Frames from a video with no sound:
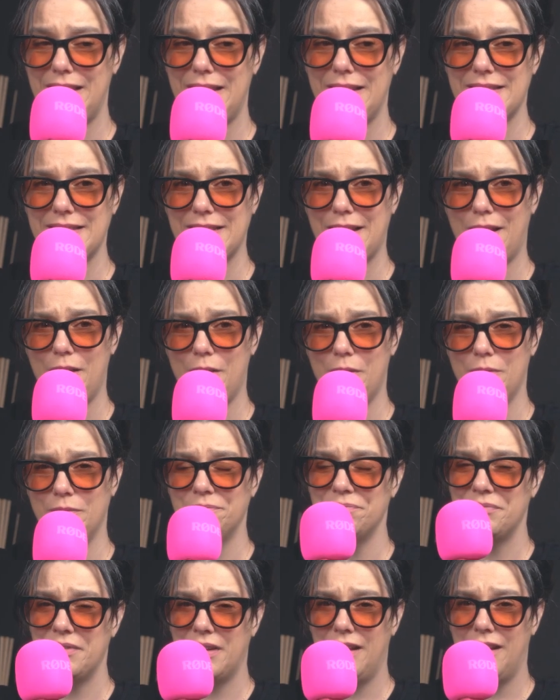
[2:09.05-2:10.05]

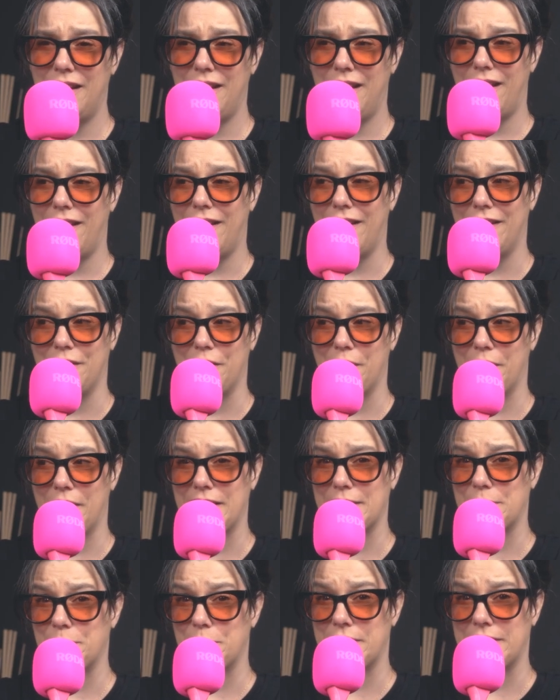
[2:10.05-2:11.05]
So I don't know. I
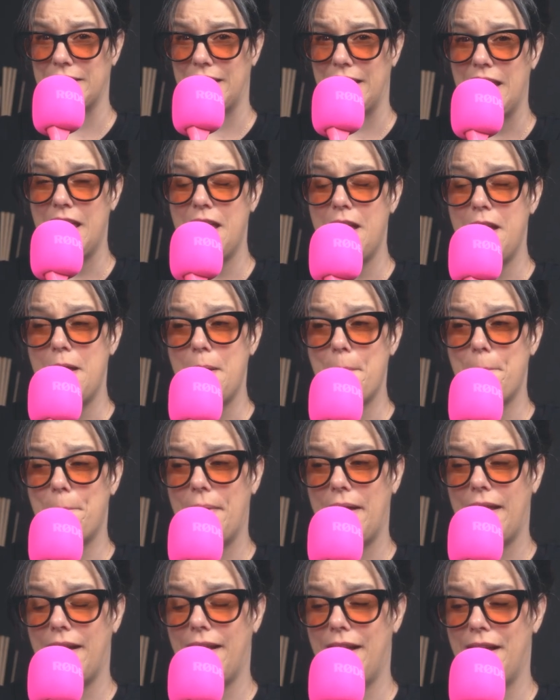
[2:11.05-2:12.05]
guess we'll see.
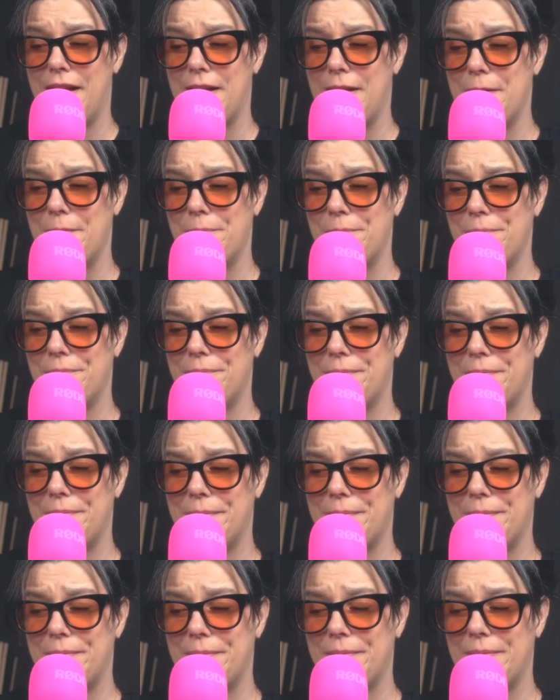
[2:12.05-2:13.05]
But
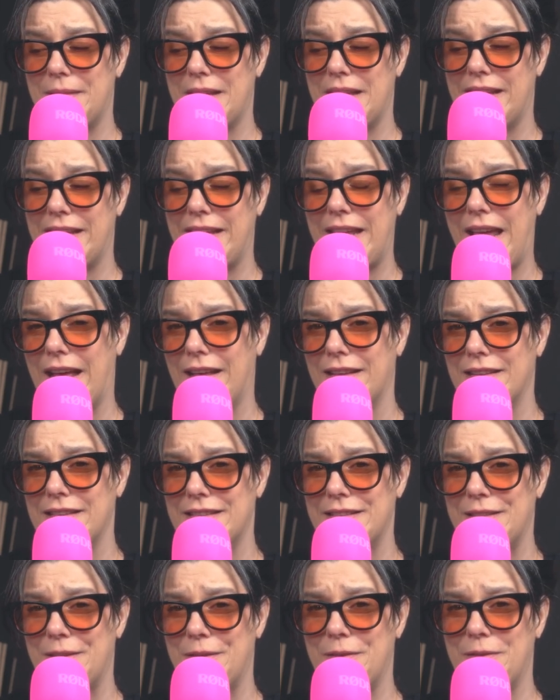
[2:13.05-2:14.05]
yeah,
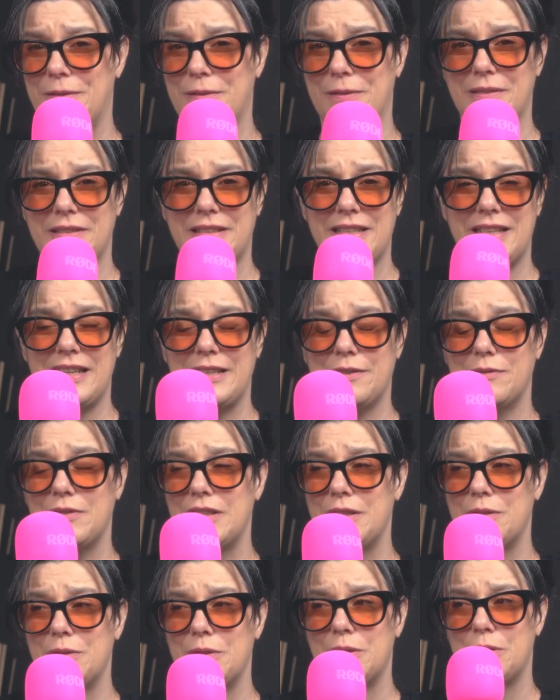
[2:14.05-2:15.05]
so today's
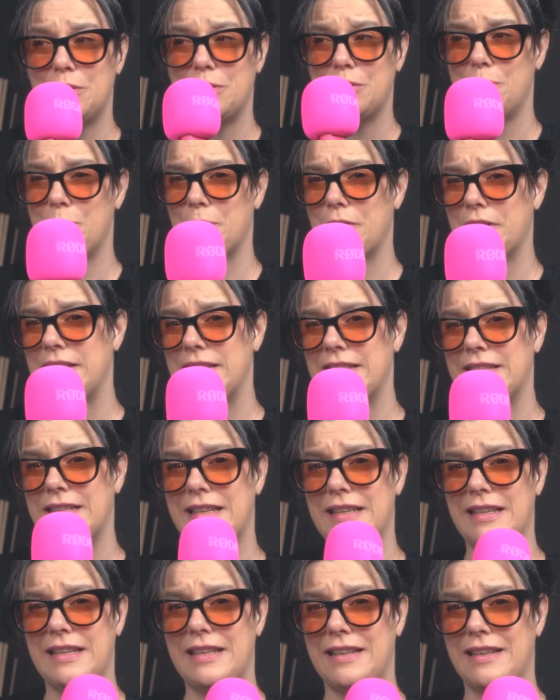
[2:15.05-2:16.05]
video is super
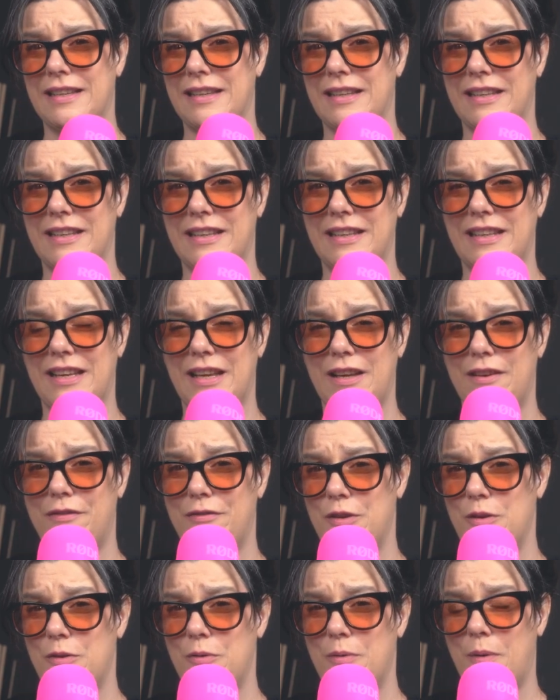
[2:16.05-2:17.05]
easy. If
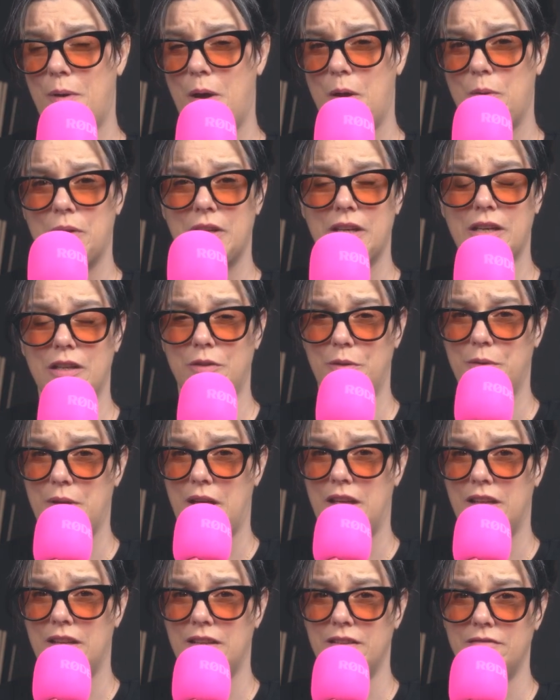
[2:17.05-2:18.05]
you own a glue
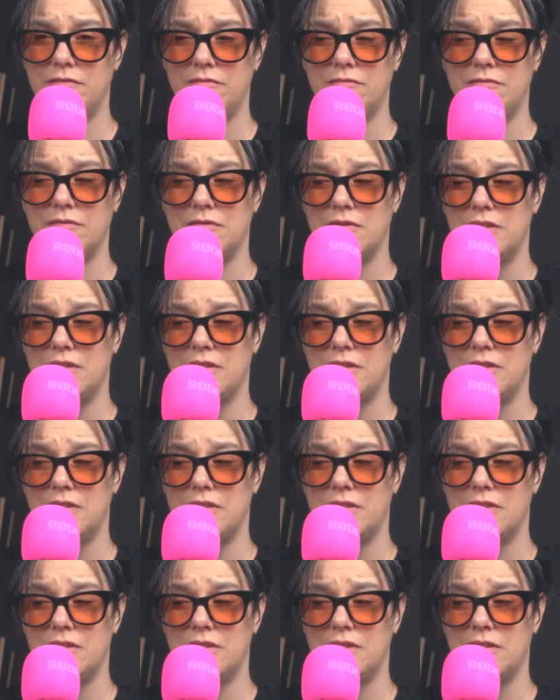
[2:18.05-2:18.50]
gun